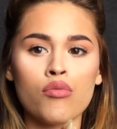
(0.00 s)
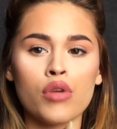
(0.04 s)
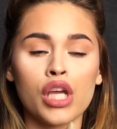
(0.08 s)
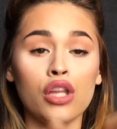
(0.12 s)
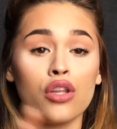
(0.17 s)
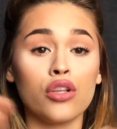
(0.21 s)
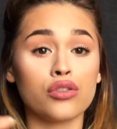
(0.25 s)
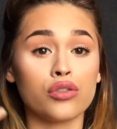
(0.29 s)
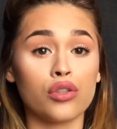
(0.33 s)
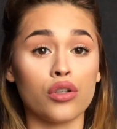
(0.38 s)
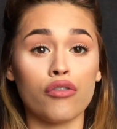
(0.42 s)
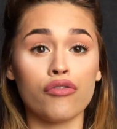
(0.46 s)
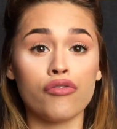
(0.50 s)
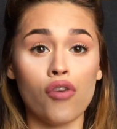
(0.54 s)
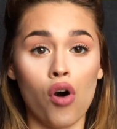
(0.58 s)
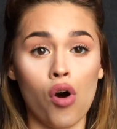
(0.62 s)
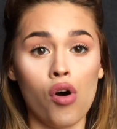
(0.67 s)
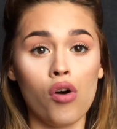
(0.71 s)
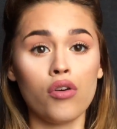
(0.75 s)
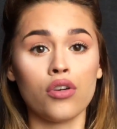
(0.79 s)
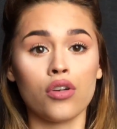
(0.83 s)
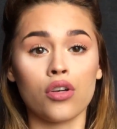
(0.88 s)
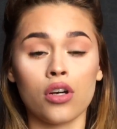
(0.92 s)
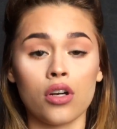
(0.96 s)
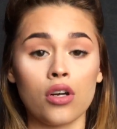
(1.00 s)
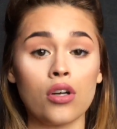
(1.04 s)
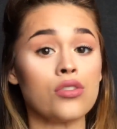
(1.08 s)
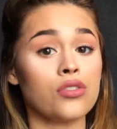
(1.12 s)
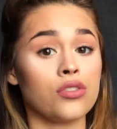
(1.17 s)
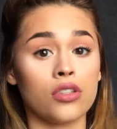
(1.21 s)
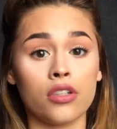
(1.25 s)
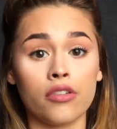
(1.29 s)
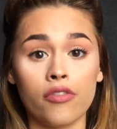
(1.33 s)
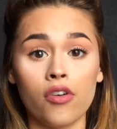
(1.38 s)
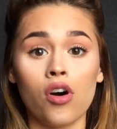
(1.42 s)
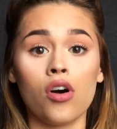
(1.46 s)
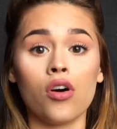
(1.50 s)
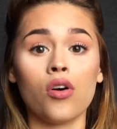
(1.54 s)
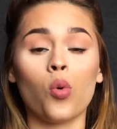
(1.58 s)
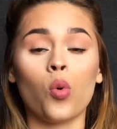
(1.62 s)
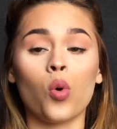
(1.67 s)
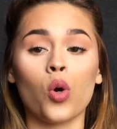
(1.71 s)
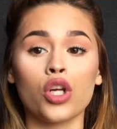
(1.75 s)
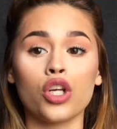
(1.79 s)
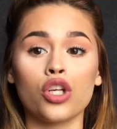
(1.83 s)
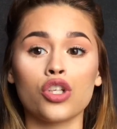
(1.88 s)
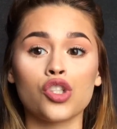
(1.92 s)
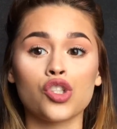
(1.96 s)
either it's going to fall, your curls are going to fall,
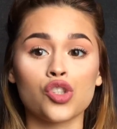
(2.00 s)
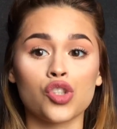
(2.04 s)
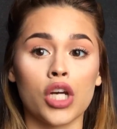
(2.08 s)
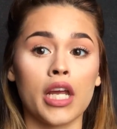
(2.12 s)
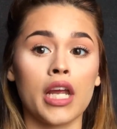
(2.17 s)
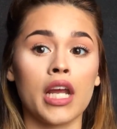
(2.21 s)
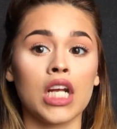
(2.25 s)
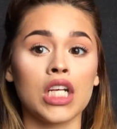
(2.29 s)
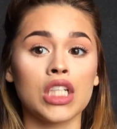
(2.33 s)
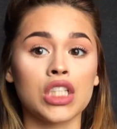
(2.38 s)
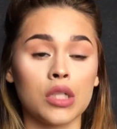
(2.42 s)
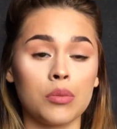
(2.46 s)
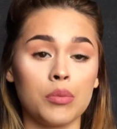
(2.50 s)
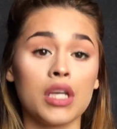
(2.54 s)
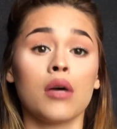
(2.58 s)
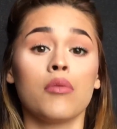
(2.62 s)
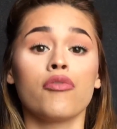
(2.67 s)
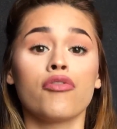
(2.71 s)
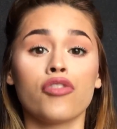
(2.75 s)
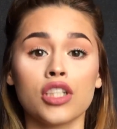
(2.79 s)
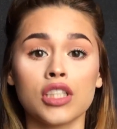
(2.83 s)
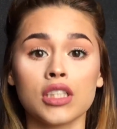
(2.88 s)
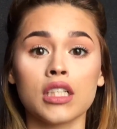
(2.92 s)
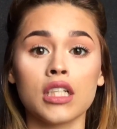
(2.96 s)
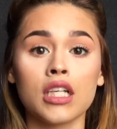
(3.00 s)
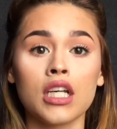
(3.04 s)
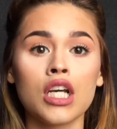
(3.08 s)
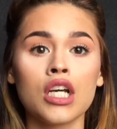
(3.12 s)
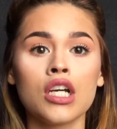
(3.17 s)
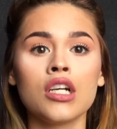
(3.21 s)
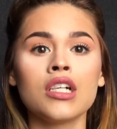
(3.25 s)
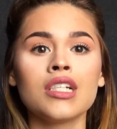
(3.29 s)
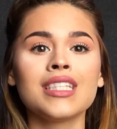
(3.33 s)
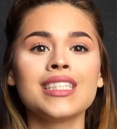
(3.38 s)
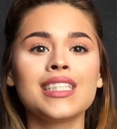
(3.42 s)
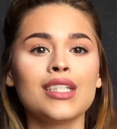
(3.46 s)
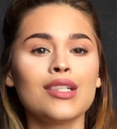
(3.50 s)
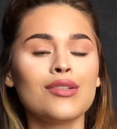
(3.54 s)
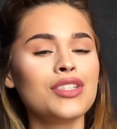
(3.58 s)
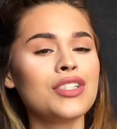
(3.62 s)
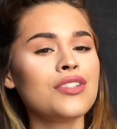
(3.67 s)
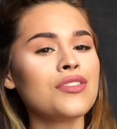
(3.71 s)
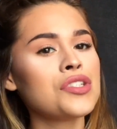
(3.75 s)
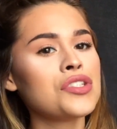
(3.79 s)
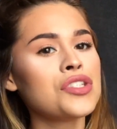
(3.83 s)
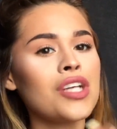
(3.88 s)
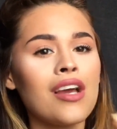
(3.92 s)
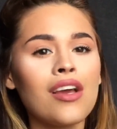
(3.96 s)
or your straight hair is going to become frizzy. So
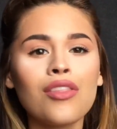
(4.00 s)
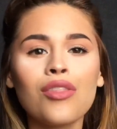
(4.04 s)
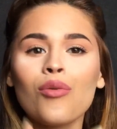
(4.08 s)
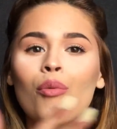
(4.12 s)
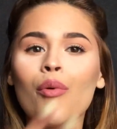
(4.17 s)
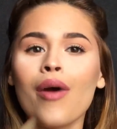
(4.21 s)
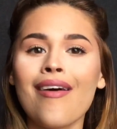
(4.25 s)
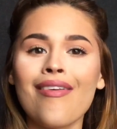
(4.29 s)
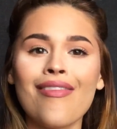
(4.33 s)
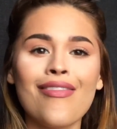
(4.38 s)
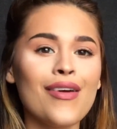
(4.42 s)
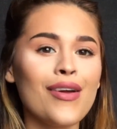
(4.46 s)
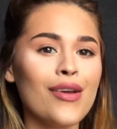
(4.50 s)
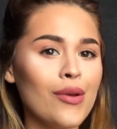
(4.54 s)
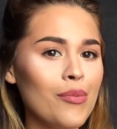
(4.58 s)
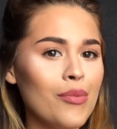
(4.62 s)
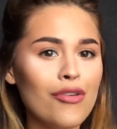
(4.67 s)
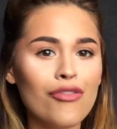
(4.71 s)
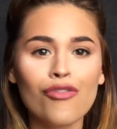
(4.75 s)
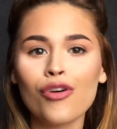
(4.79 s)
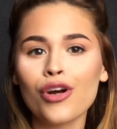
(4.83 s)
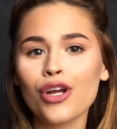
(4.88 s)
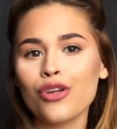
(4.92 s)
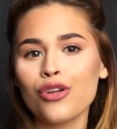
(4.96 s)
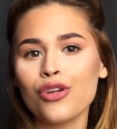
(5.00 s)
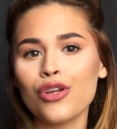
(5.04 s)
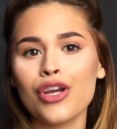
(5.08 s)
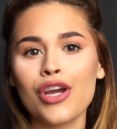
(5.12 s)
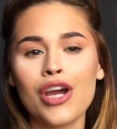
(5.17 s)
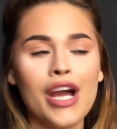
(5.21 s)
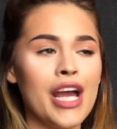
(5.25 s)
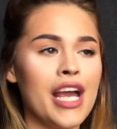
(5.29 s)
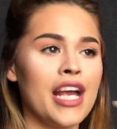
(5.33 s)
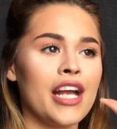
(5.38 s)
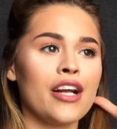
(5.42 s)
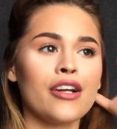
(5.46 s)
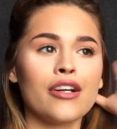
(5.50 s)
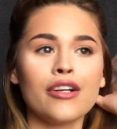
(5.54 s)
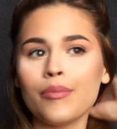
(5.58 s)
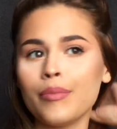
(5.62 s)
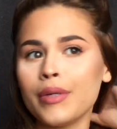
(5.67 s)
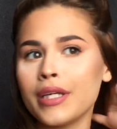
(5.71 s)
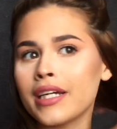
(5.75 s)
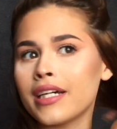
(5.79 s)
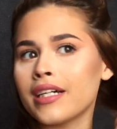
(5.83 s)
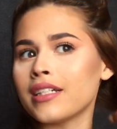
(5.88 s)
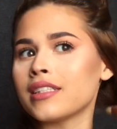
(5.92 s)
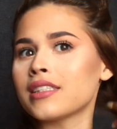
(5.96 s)
just check the weather before you do your hair,
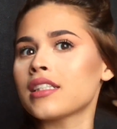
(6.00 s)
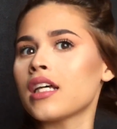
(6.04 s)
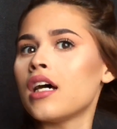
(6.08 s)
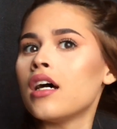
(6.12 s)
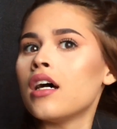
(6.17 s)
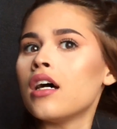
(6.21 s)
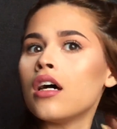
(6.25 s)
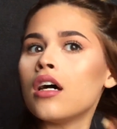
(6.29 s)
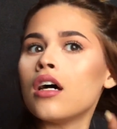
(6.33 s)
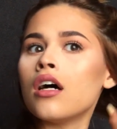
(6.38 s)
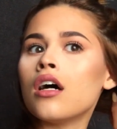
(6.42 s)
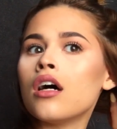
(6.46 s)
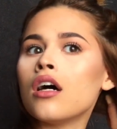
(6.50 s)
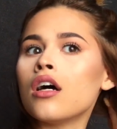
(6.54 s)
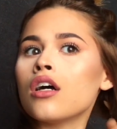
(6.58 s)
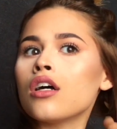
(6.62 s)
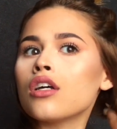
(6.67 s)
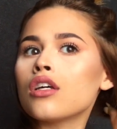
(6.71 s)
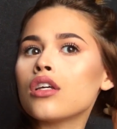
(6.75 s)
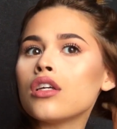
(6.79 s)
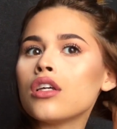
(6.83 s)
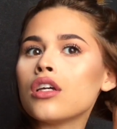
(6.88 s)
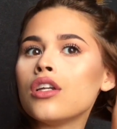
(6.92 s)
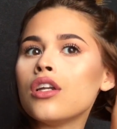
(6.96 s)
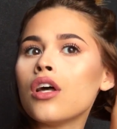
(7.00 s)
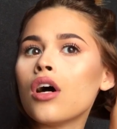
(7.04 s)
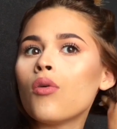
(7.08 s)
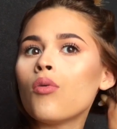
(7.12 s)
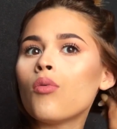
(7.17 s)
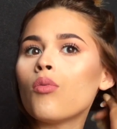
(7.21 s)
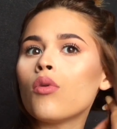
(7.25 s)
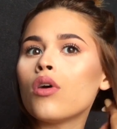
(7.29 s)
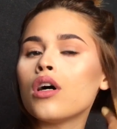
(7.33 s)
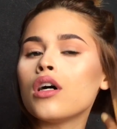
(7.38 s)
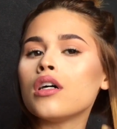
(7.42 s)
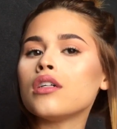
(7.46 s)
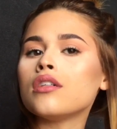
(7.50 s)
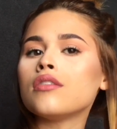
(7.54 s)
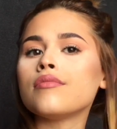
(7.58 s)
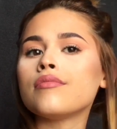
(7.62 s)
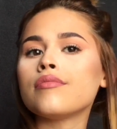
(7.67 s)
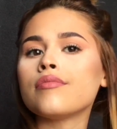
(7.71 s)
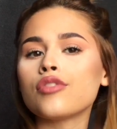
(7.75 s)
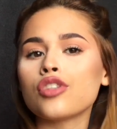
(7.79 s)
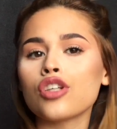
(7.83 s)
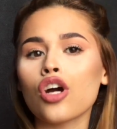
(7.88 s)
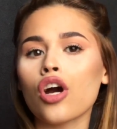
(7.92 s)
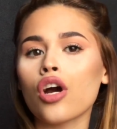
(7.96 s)
because you don't want
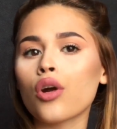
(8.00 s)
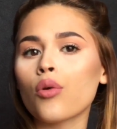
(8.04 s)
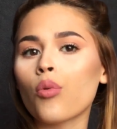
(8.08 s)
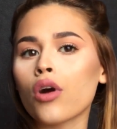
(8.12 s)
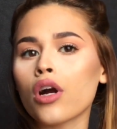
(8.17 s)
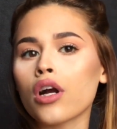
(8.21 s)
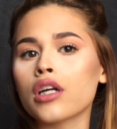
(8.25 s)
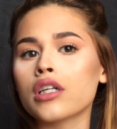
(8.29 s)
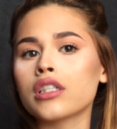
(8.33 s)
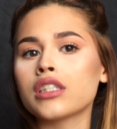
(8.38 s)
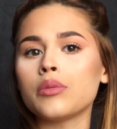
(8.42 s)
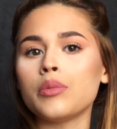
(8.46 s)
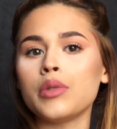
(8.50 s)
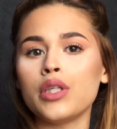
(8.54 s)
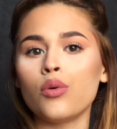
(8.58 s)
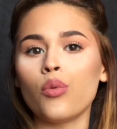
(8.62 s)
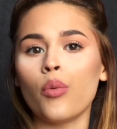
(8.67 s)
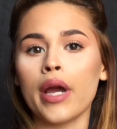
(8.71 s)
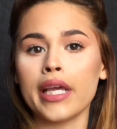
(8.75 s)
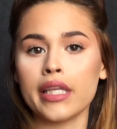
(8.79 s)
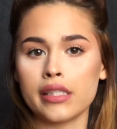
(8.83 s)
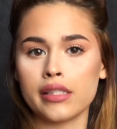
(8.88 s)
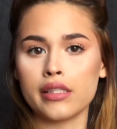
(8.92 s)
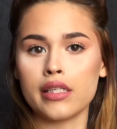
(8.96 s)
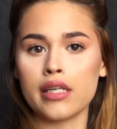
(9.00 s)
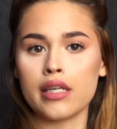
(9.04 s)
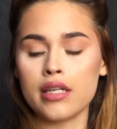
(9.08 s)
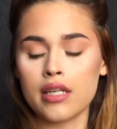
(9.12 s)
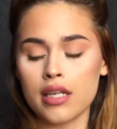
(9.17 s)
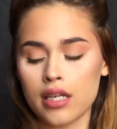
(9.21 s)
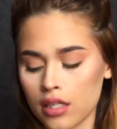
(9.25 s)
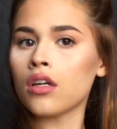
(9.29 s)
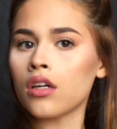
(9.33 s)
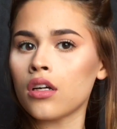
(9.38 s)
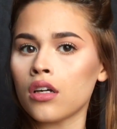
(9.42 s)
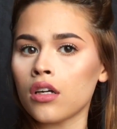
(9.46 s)
your hard work to be wasted.